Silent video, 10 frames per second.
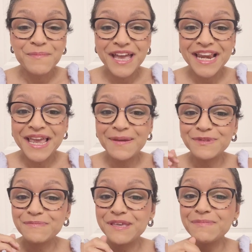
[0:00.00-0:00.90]
my
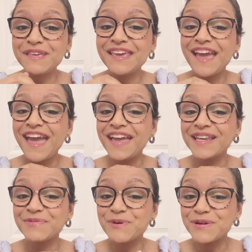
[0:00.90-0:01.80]
name's Mimi
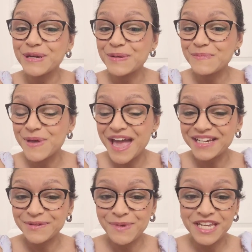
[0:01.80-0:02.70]
and welcome back
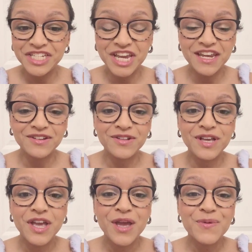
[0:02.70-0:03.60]
to my channel
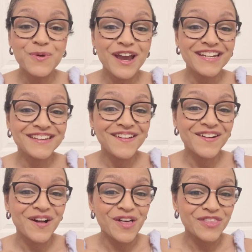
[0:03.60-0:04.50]
where I talk
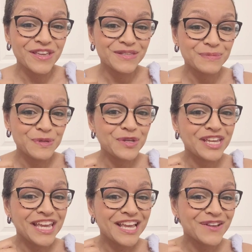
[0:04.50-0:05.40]
all things
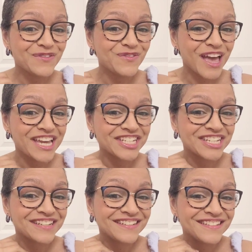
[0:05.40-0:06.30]
beauty,
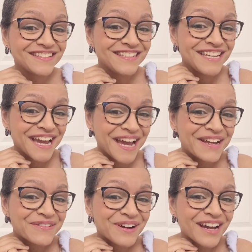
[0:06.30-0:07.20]
fashion,
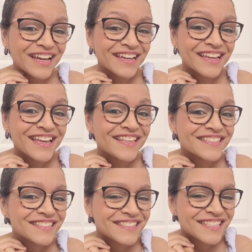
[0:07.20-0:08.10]
DIY,
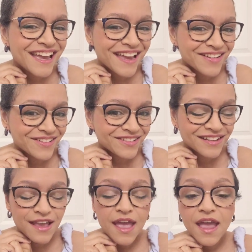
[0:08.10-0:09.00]
style,
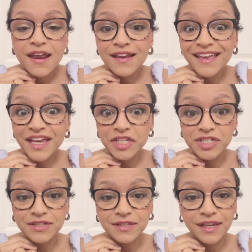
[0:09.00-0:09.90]
and
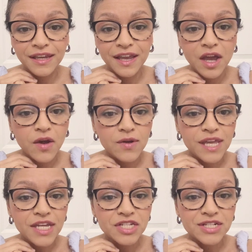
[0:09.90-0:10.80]
occasionally
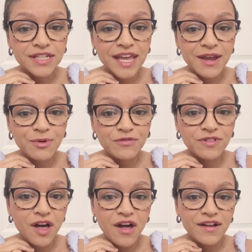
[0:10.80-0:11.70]
I will
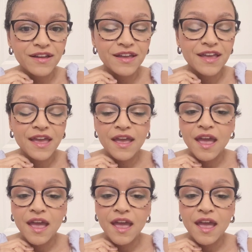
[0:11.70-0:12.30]
vlog.